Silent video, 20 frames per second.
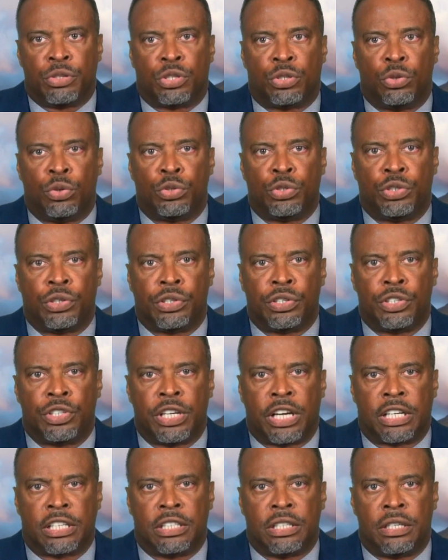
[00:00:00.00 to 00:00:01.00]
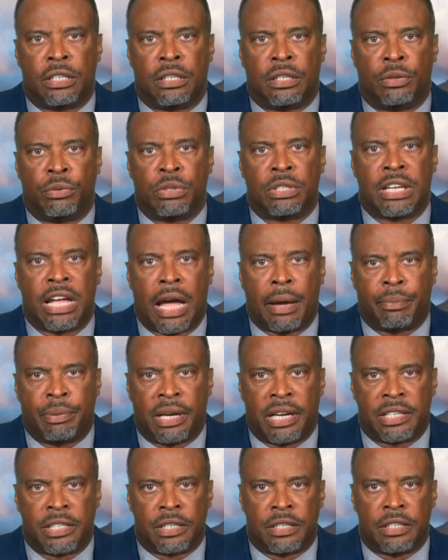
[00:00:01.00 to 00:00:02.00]
social sector was
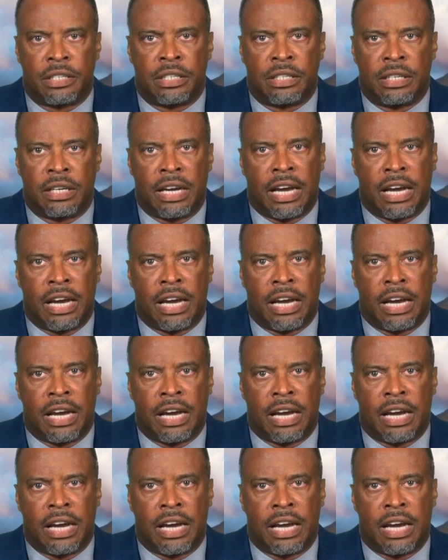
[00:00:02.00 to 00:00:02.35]
haphazard